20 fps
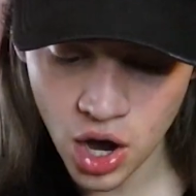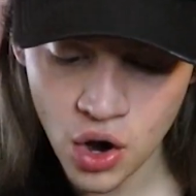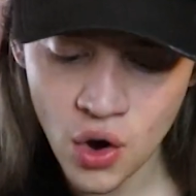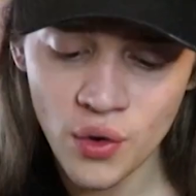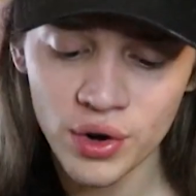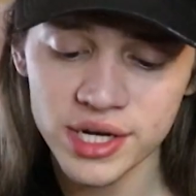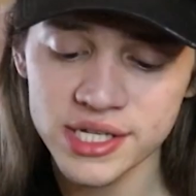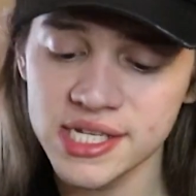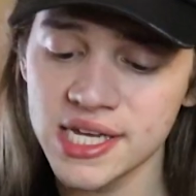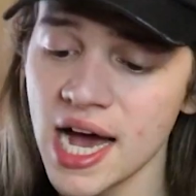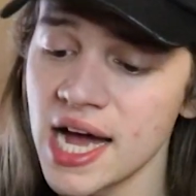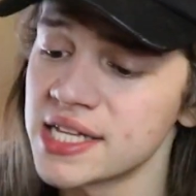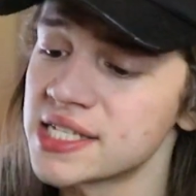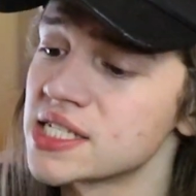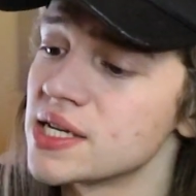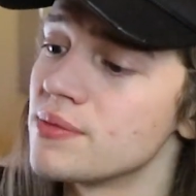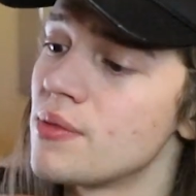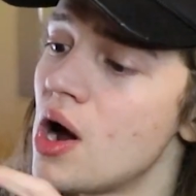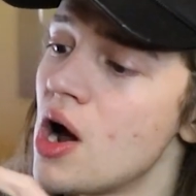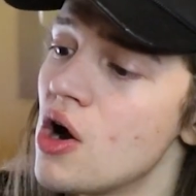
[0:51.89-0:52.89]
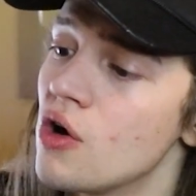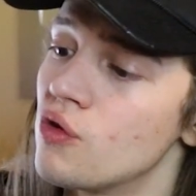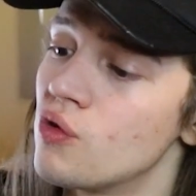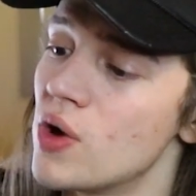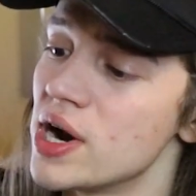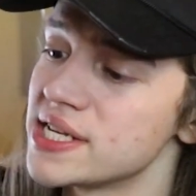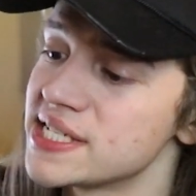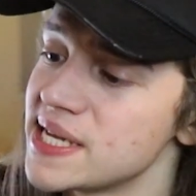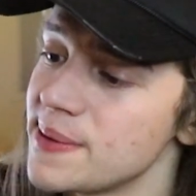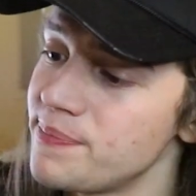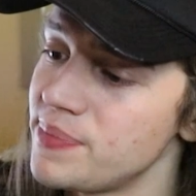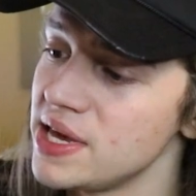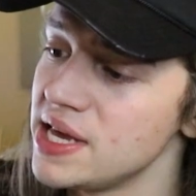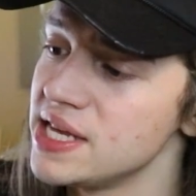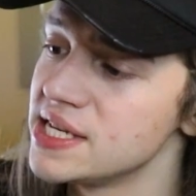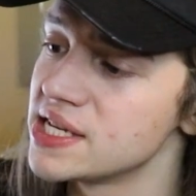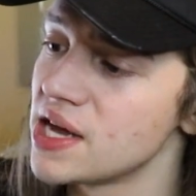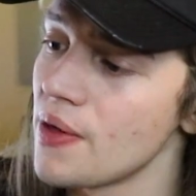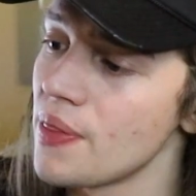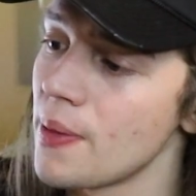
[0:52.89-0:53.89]
Oh, and it's got some
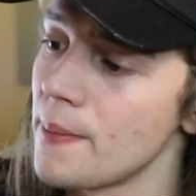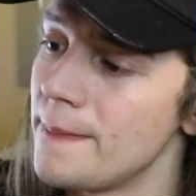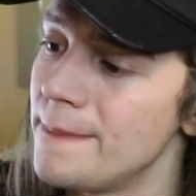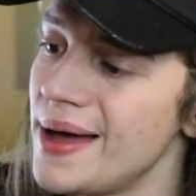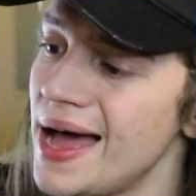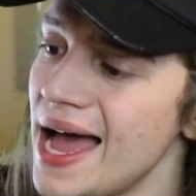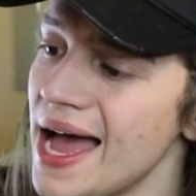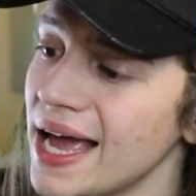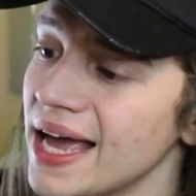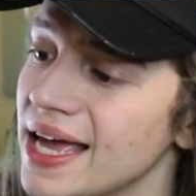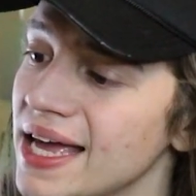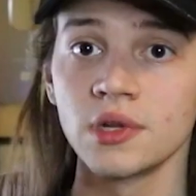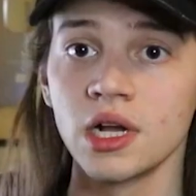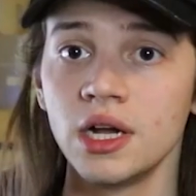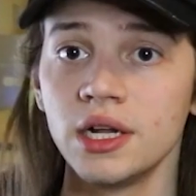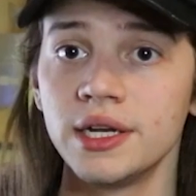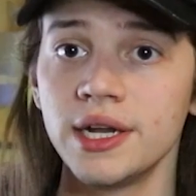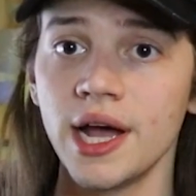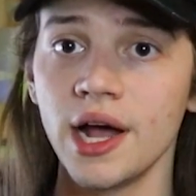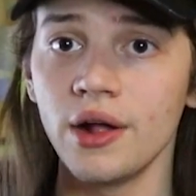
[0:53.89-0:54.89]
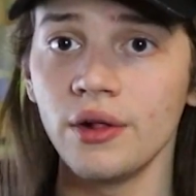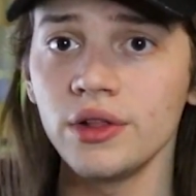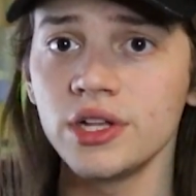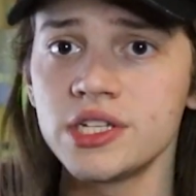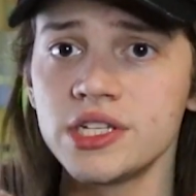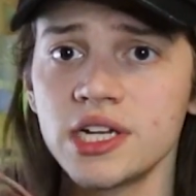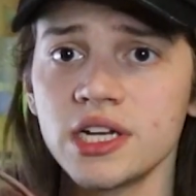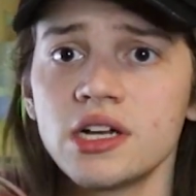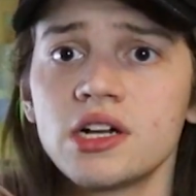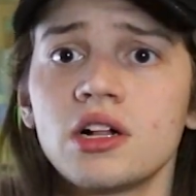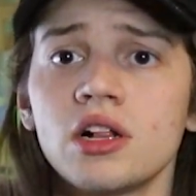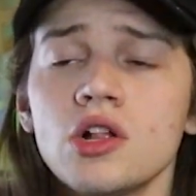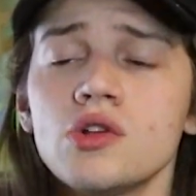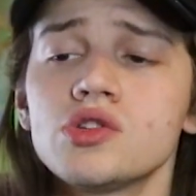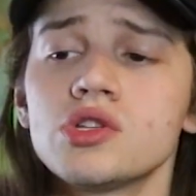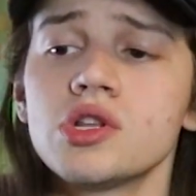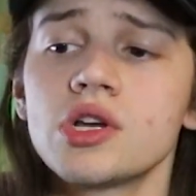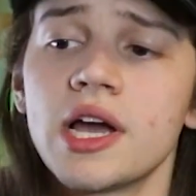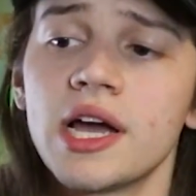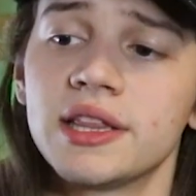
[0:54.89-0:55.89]
recipes on the back. Now let's take a
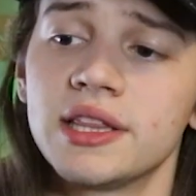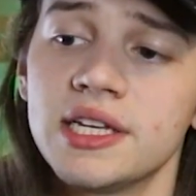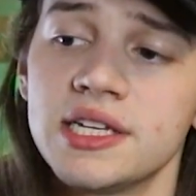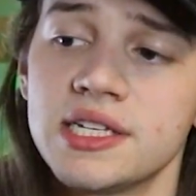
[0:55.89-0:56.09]
close look at